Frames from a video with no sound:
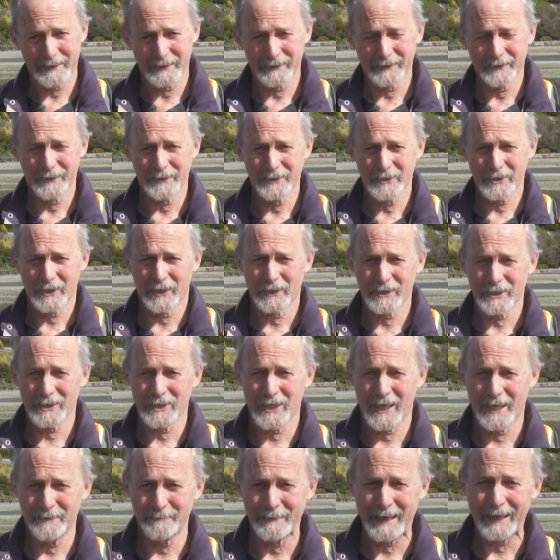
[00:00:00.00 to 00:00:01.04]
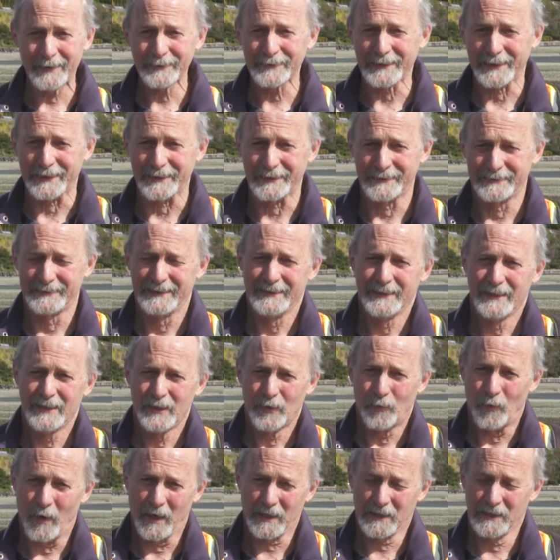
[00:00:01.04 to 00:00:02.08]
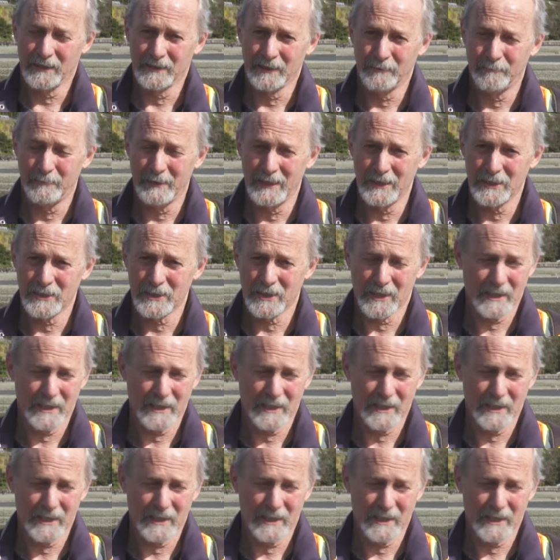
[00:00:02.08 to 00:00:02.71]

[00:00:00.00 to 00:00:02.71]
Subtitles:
a good chunk of time out there, walking the beach